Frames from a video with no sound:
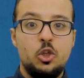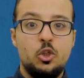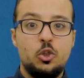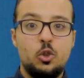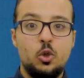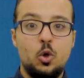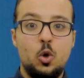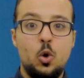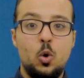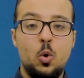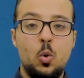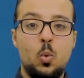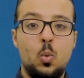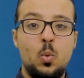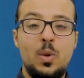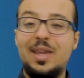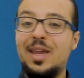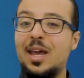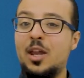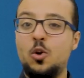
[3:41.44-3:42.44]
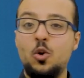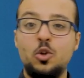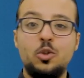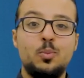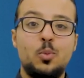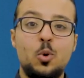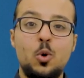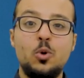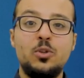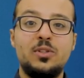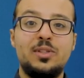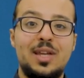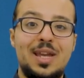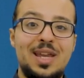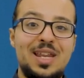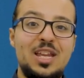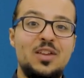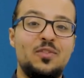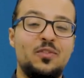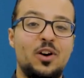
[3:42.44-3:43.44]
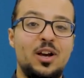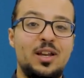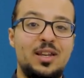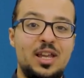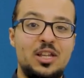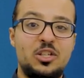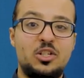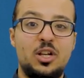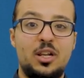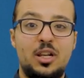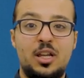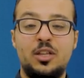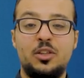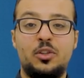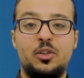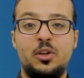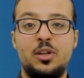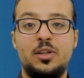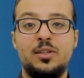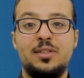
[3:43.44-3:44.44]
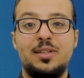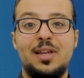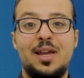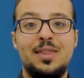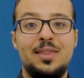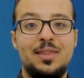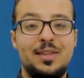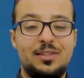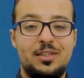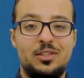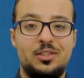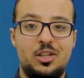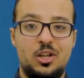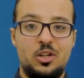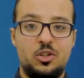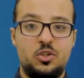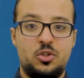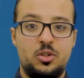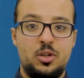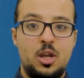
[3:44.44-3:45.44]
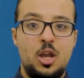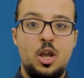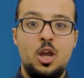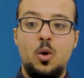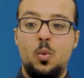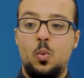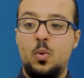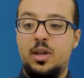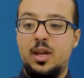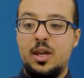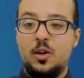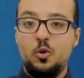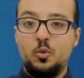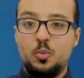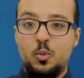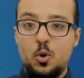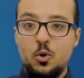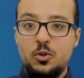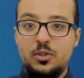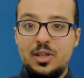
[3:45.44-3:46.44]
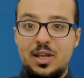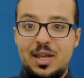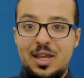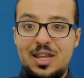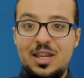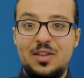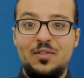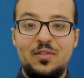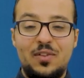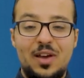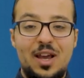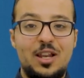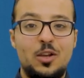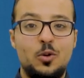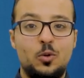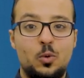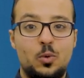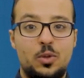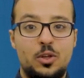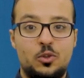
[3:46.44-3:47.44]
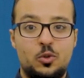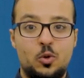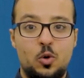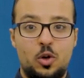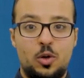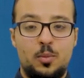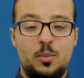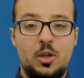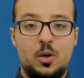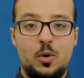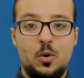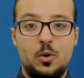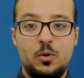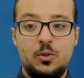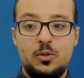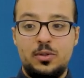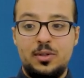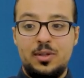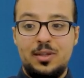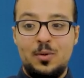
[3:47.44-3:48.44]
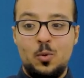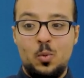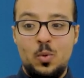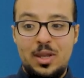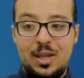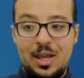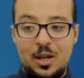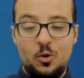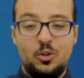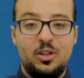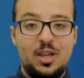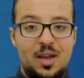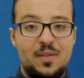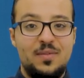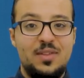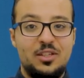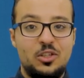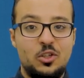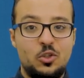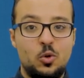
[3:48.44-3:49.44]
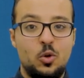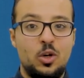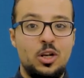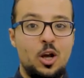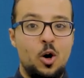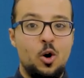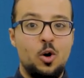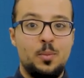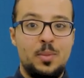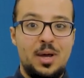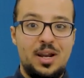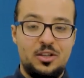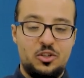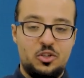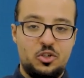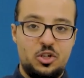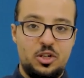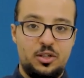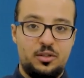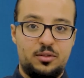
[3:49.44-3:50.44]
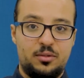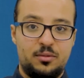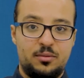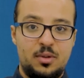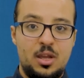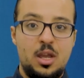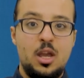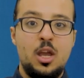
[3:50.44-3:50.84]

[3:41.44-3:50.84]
So we cannot post any financial entries at this stage. We cannot post any value to the stock because we cannot have this stock in our balance sheet.